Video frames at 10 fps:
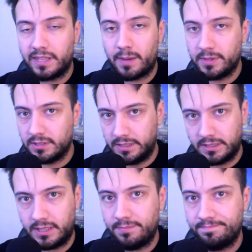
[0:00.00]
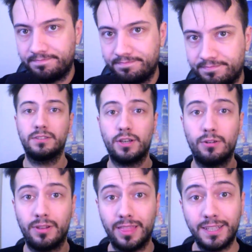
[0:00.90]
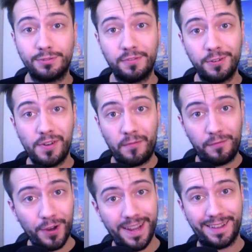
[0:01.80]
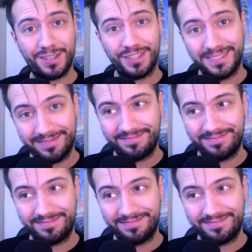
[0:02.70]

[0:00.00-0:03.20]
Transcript: cap it to 60. So let's review the footage.